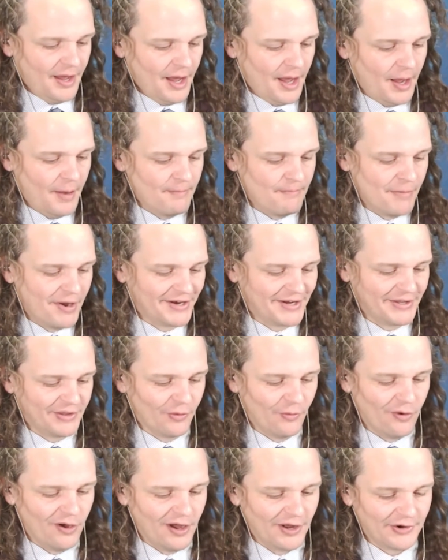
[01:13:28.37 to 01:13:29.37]
muddy the
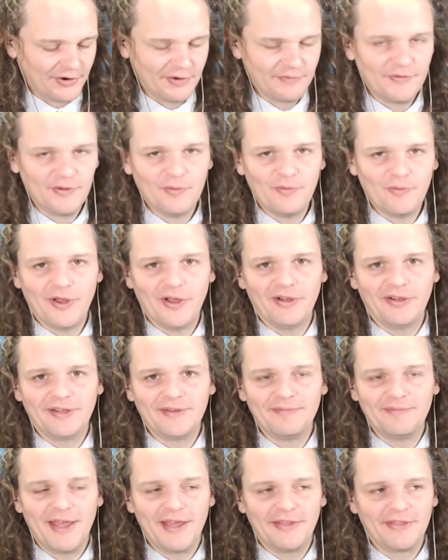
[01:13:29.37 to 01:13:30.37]
water, if you will,
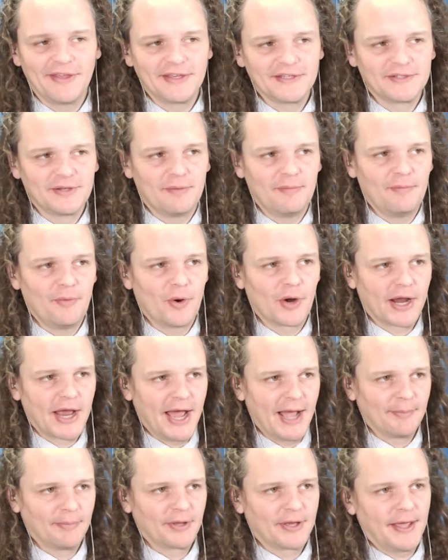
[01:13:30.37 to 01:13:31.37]
and make things more
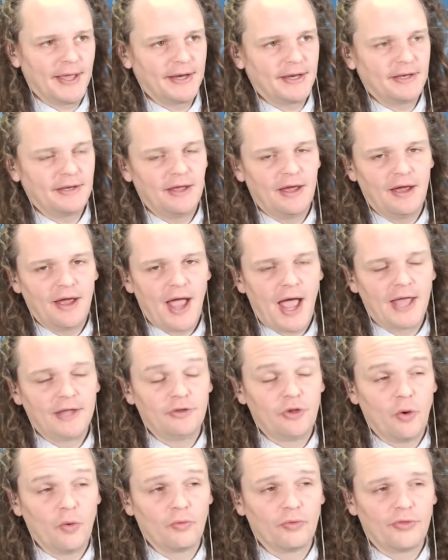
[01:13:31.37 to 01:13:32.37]
complicated. I
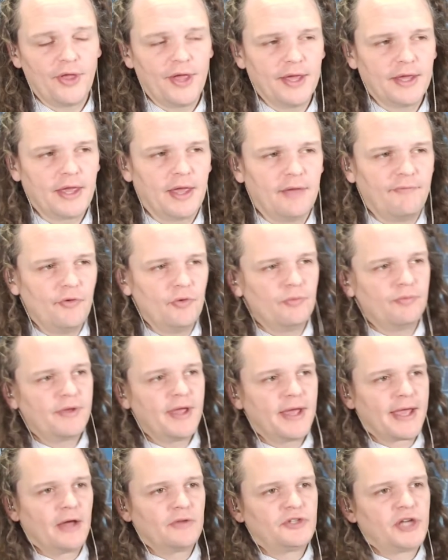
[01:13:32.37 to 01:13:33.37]
don't think if you
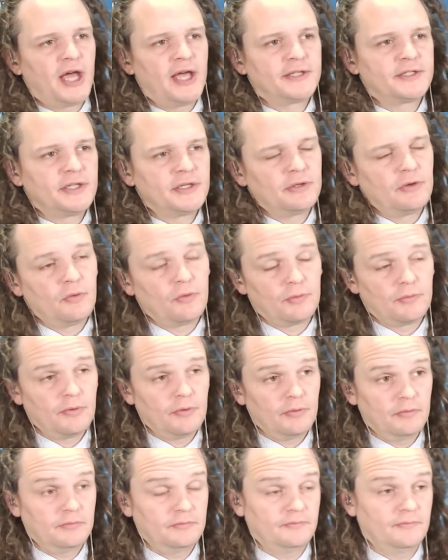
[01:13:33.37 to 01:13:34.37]
kick out Johnson or
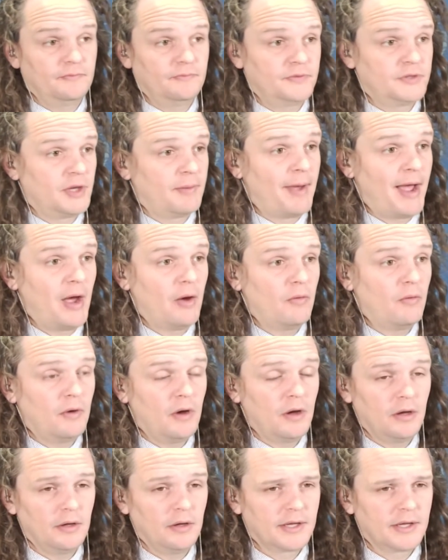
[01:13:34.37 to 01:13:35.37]
somehow
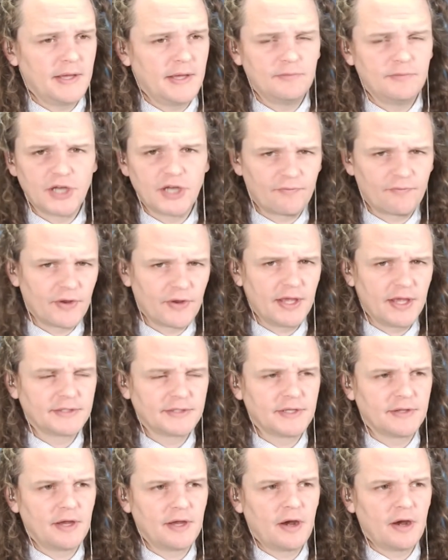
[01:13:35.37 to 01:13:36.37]
Hakeem Jeffrey gets
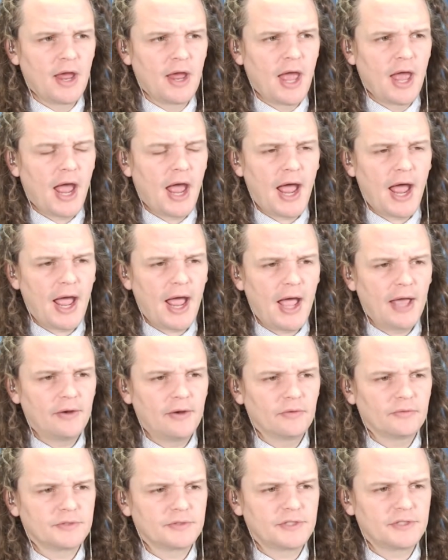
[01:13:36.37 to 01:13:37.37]
in there, I
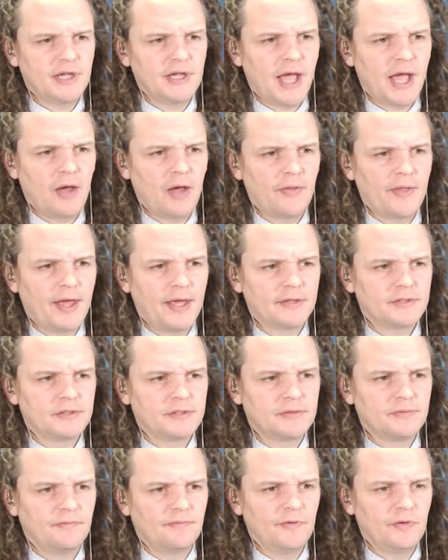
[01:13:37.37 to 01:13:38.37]
don't see how
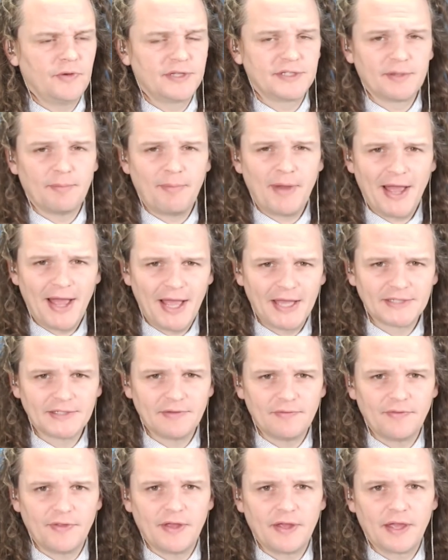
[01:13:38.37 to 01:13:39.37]
that's viewed as a
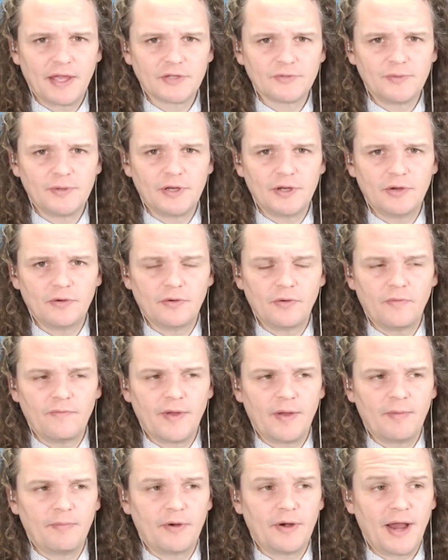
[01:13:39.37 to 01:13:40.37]
positive thing as we near
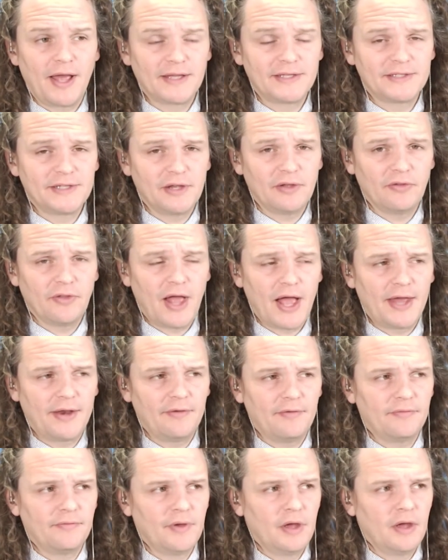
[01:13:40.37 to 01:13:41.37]
November. And I see a lot of